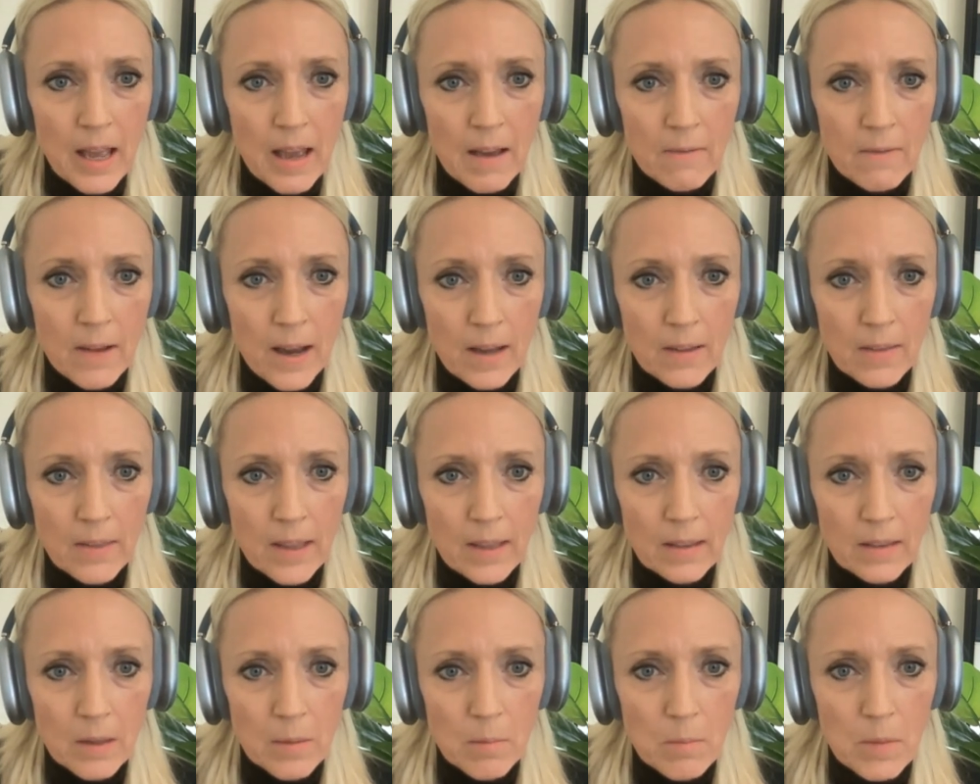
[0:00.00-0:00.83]
found
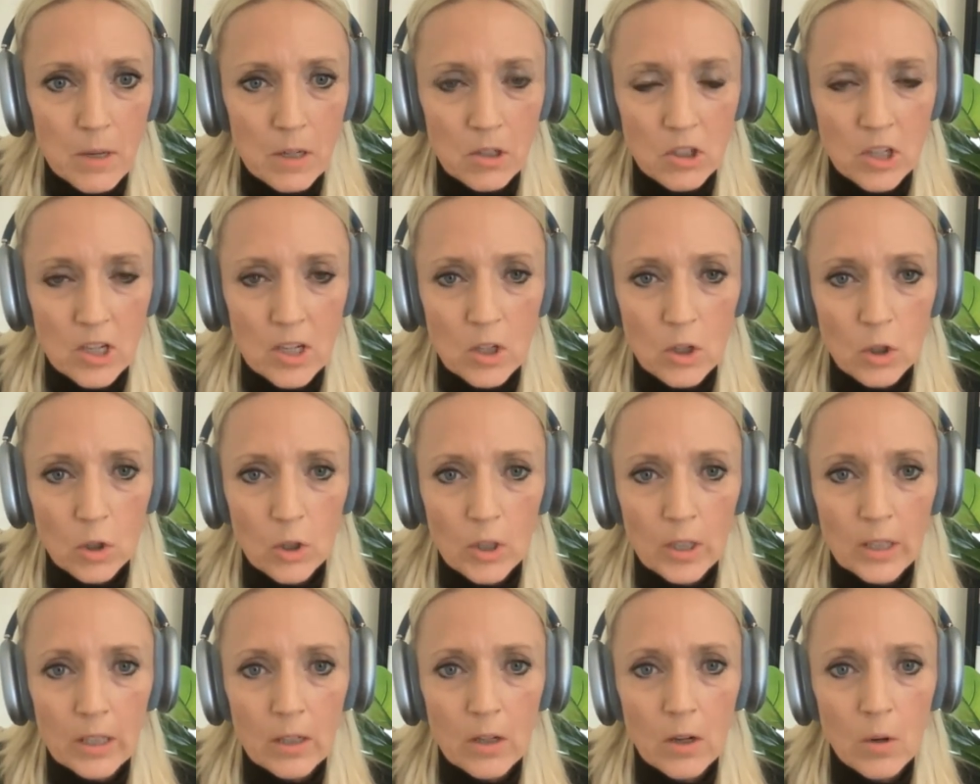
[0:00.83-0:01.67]
that the mission
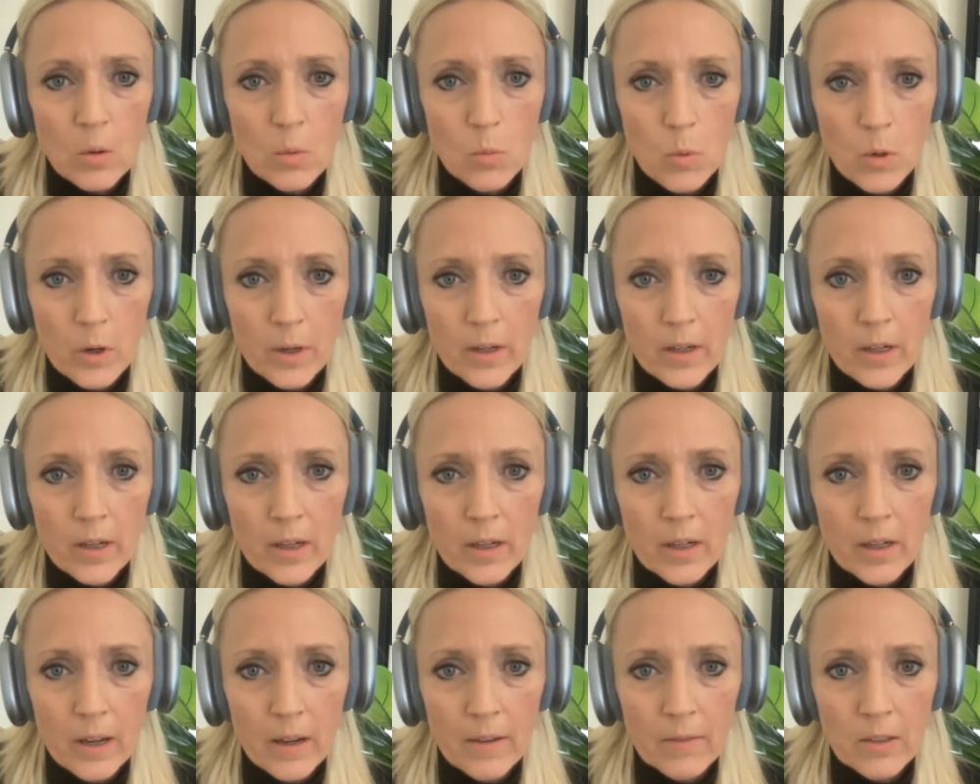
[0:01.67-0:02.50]
critical work
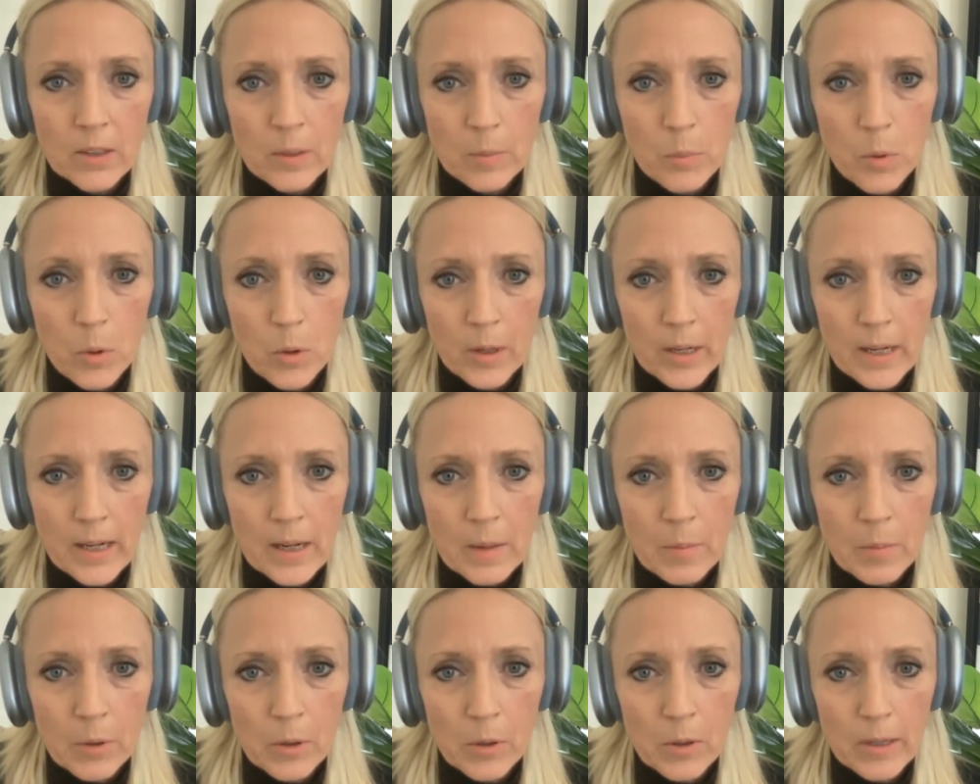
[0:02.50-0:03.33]
of supporting
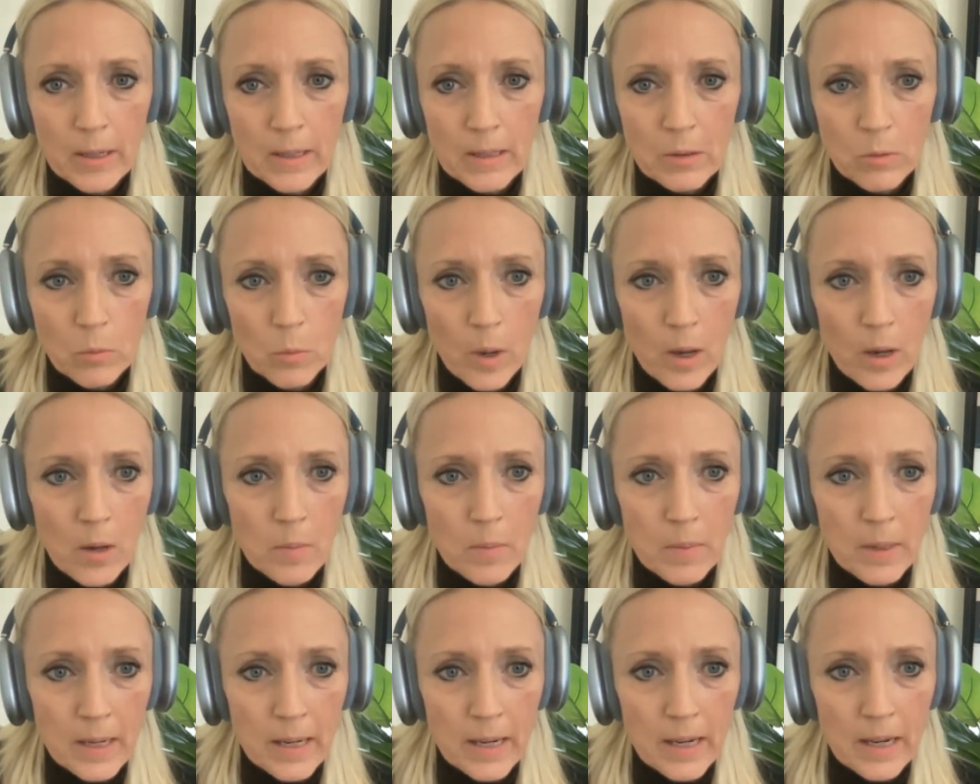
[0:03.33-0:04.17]
employees' well
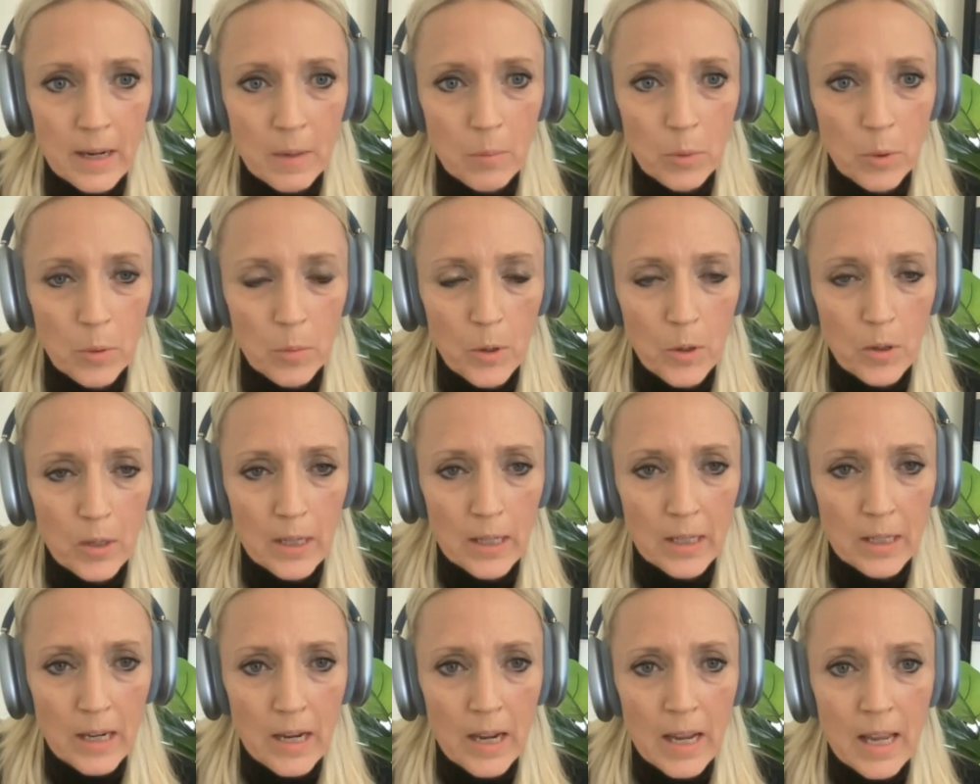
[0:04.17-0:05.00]
being and
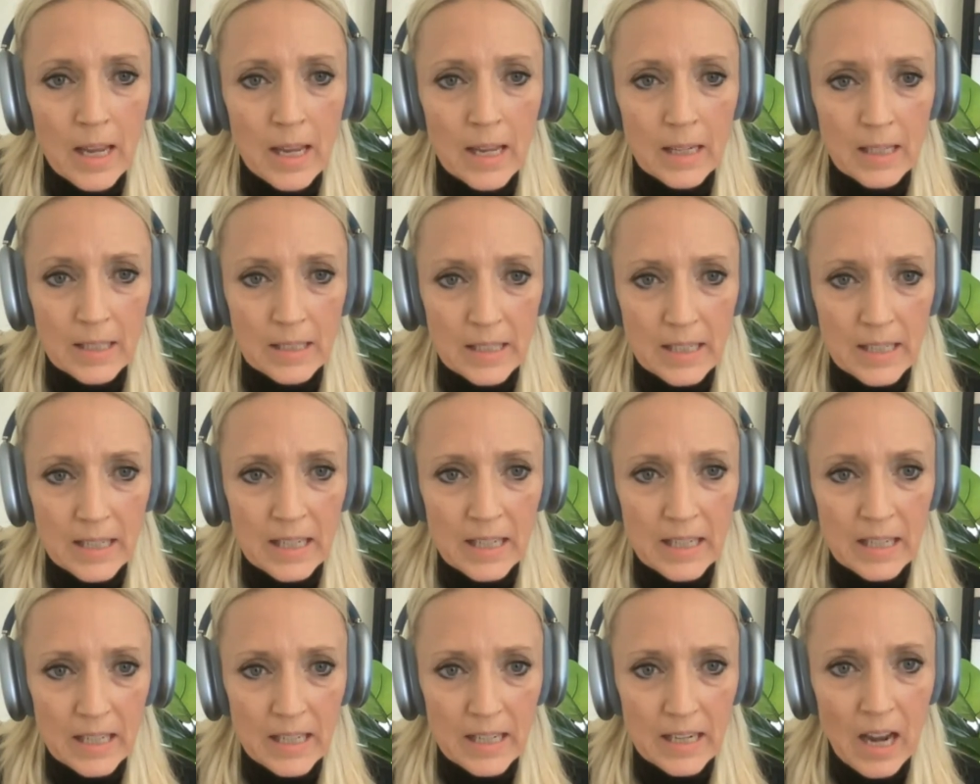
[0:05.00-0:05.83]
promoting
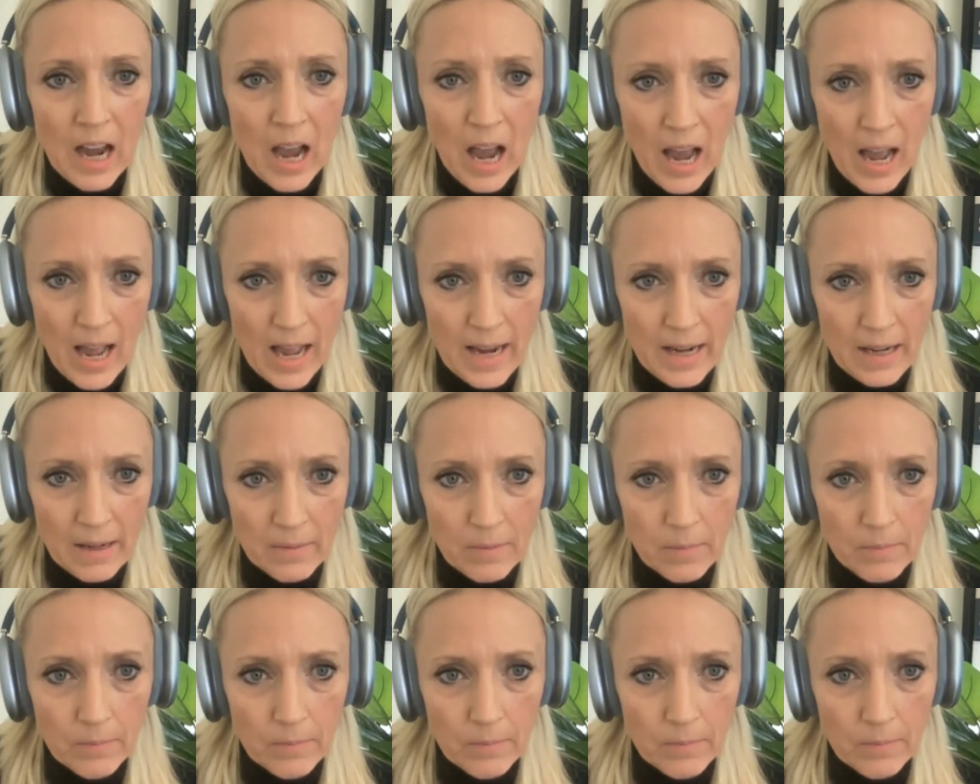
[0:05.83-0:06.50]
DEI,